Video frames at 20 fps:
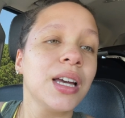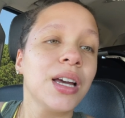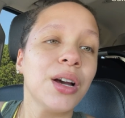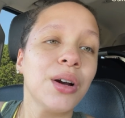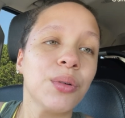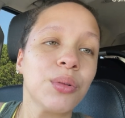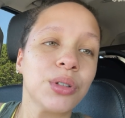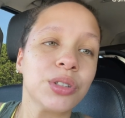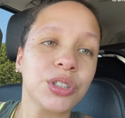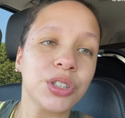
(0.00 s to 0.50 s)

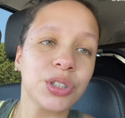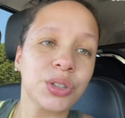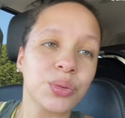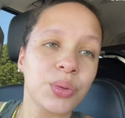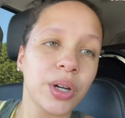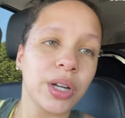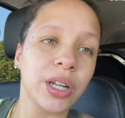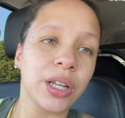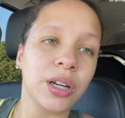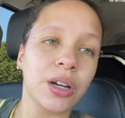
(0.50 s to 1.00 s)
We're just
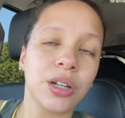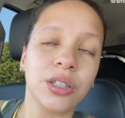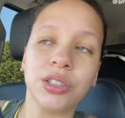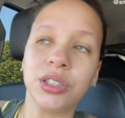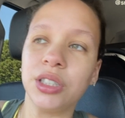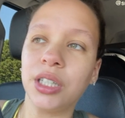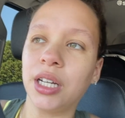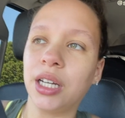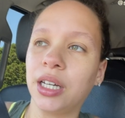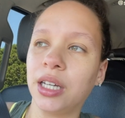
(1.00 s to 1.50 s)
waiting on
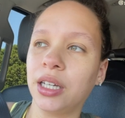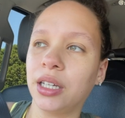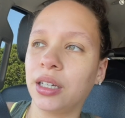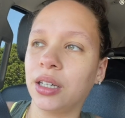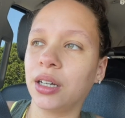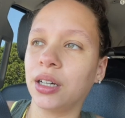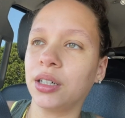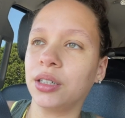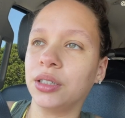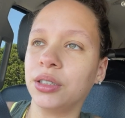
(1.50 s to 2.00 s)
Jay
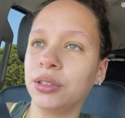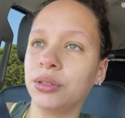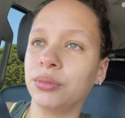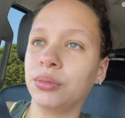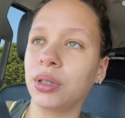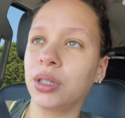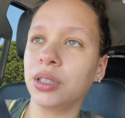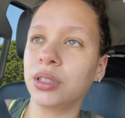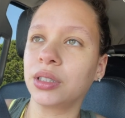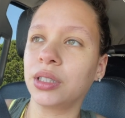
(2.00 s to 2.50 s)

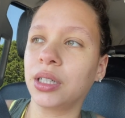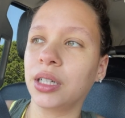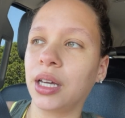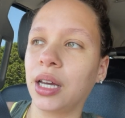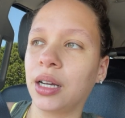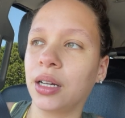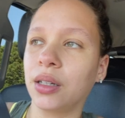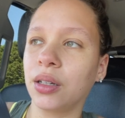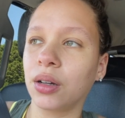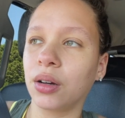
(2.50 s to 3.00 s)
to get in the